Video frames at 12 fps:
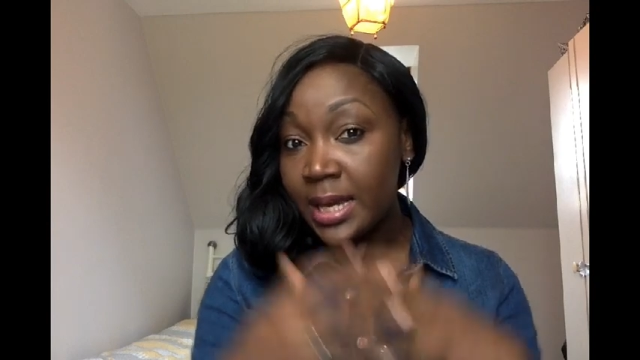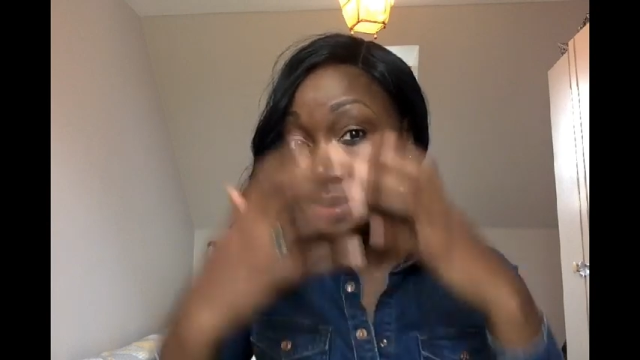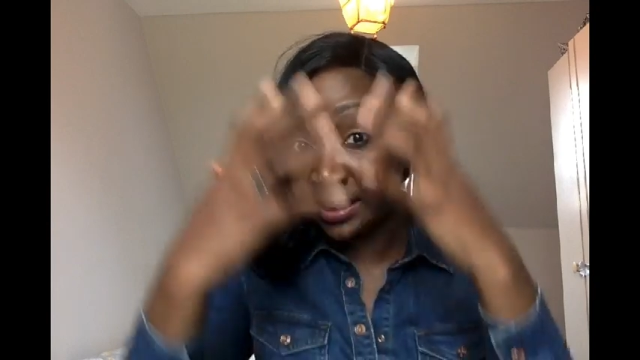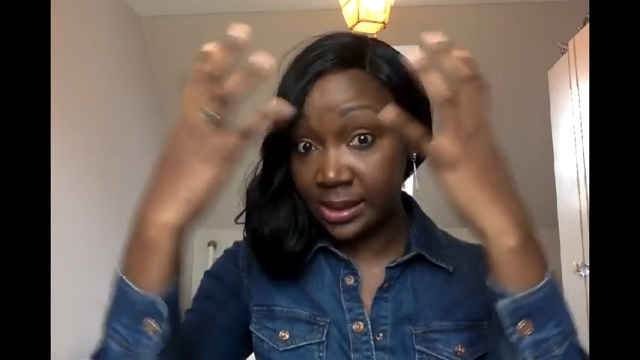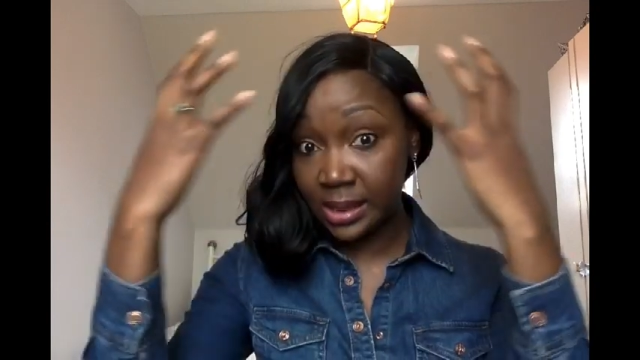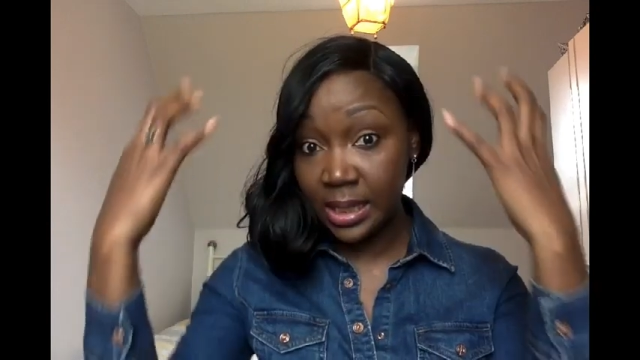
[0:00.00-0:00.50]

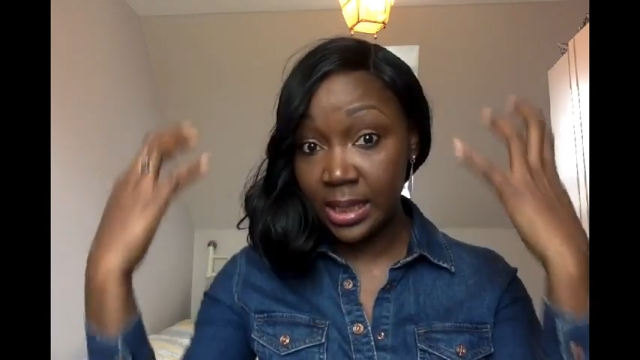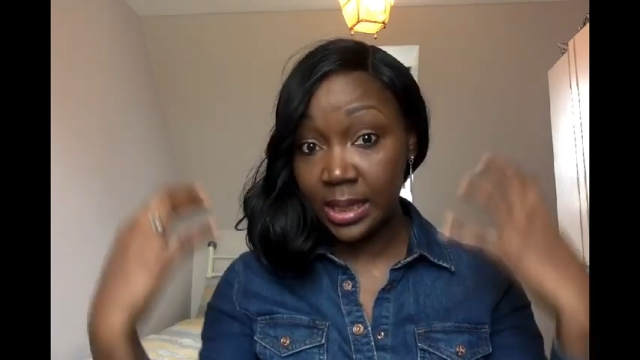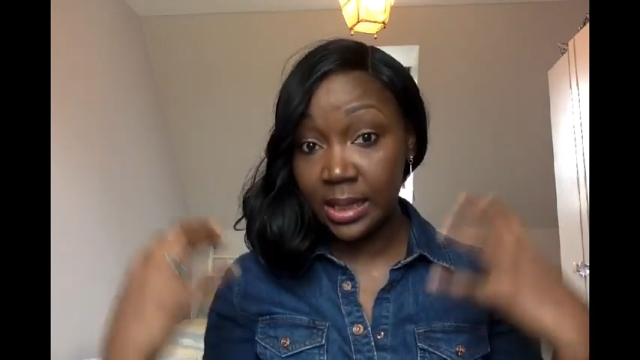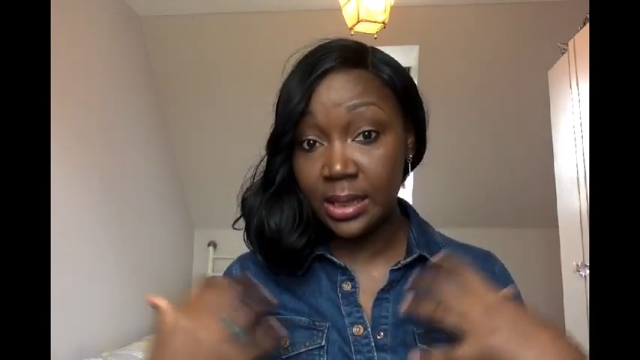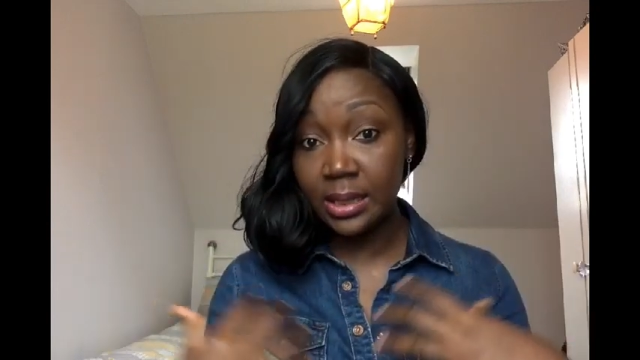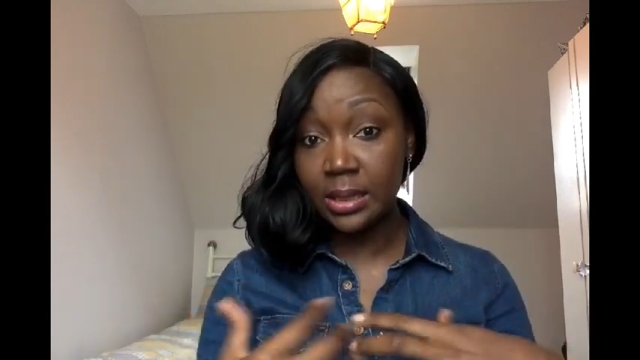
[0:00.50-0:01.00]

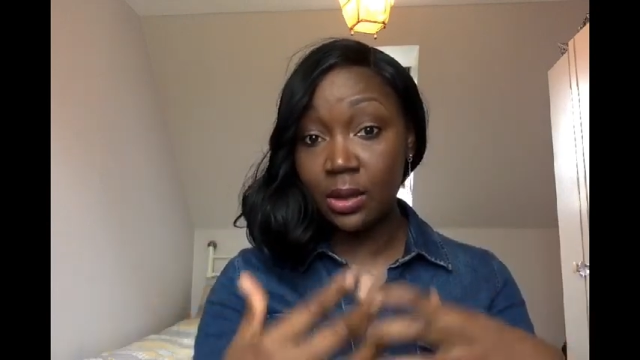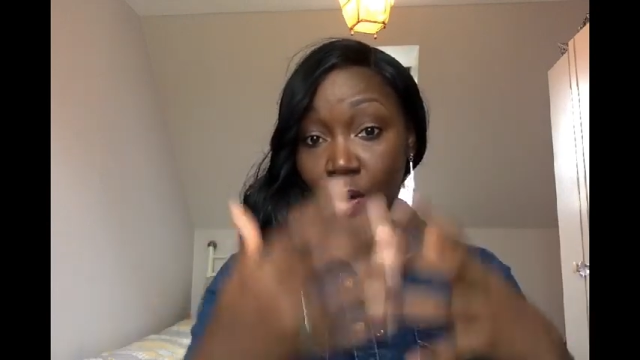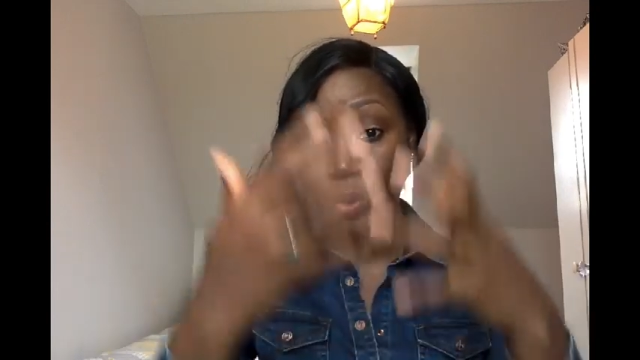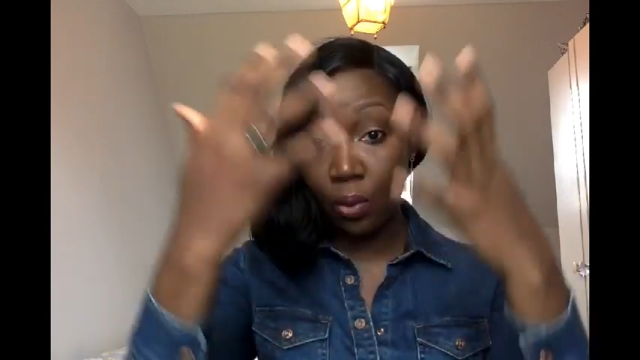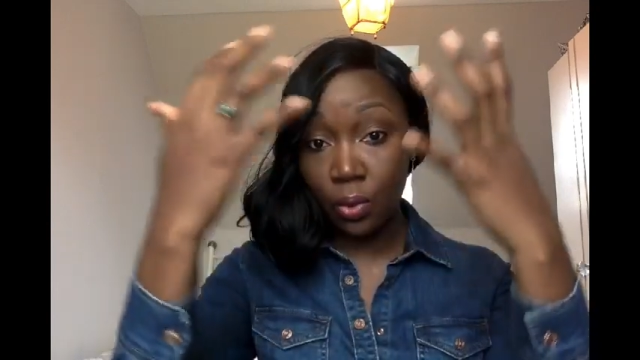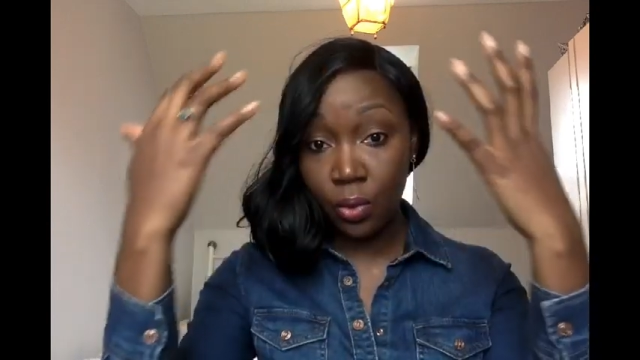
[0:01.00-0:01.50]
seeing the
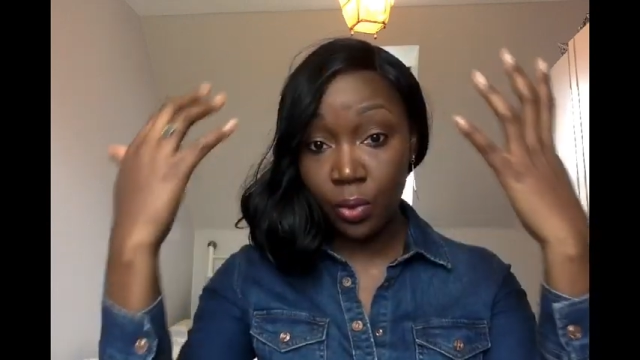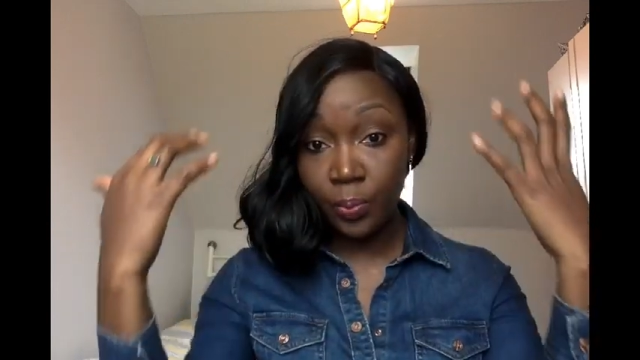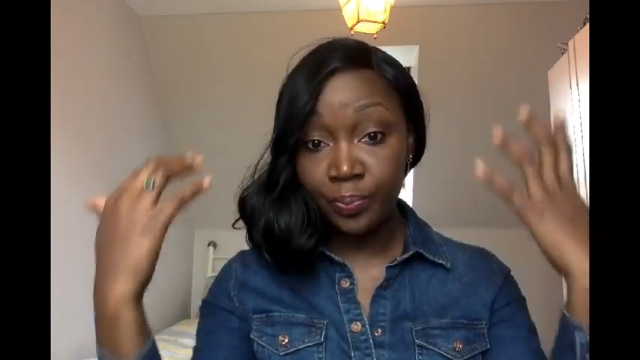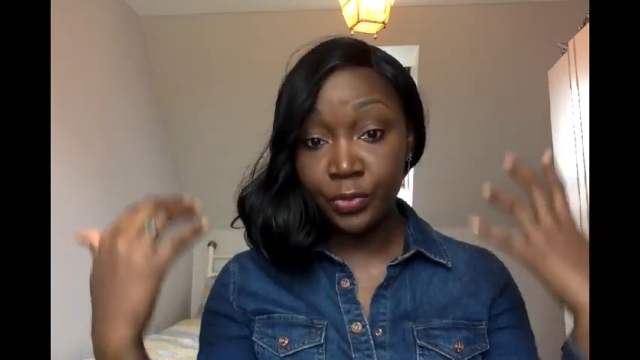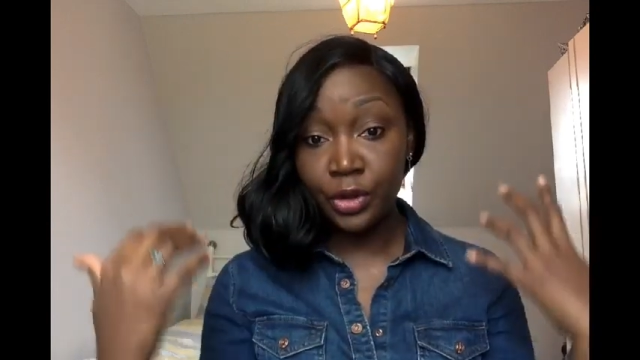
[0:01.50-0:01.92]
whole,